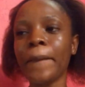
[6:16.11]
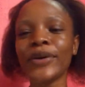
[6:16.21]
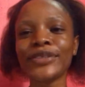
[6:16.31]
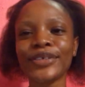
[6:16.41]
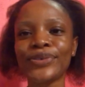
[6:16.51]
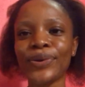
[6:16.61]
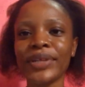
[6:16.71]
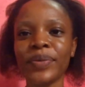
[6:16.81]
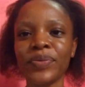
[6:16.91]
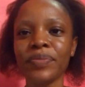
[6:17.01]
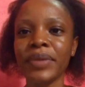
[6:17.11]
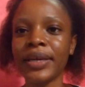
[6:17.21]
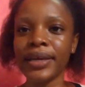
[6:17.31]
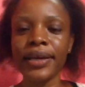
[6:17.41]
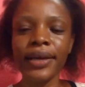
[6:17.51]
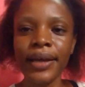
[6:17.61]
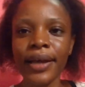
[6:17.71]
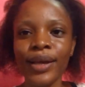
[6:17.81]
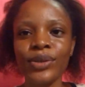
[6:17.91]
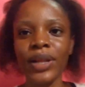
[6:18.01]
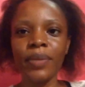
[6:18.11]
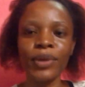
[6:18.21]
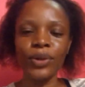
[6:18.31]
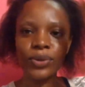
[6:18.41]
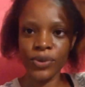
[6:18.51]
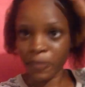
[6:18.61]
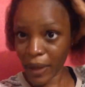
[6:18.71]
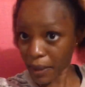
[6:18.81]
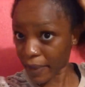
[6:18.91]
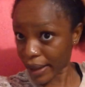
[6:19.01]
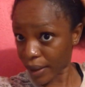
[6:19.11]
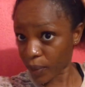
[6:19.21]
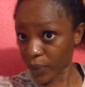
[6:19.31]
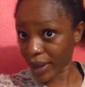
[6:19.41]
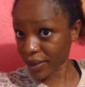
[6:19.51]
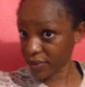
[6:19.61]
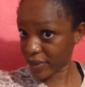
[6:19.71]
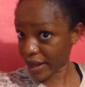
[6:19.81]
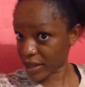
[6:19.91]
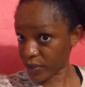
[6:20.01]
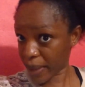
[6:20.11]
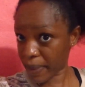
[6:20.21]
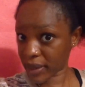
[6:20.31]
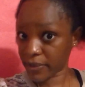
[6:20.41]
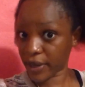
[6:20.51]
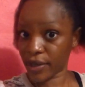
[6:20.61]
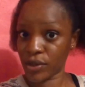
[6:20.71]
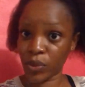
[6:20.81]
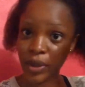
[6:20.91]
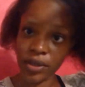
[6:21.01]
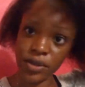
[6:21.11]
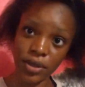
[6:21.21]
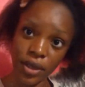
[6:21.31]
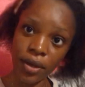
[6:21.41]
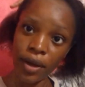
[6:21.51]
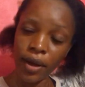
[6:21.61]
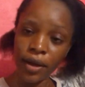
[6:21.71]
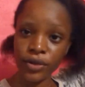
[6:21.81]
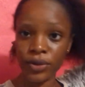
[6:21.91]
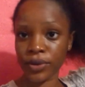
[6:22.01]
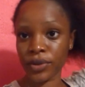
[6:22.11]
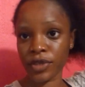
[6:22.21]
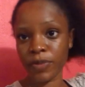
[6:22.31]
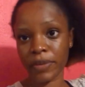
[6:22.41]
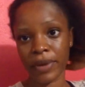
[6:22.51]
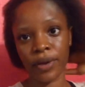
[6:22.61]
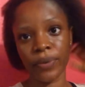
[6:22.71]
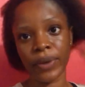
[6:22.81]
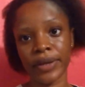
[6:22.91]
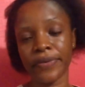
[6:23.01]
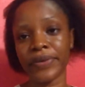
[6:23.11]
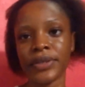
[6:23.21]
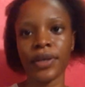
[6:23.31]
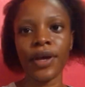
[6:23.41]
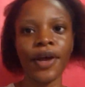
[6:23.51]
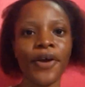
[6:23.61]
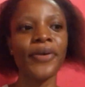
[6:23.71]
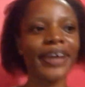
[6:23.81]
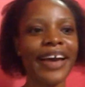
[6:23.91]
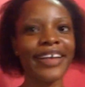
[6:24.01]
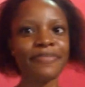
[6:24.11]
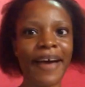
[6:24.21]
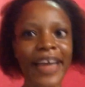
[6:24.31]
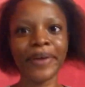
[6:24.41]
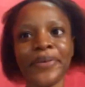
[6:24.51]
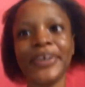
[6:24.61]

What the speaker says: what they so call them, Mickey. So let me look good, pack my hair well. I don't like the way I packed my hair to work today. So just pack my hair well and everything. Okay, guys, bye. My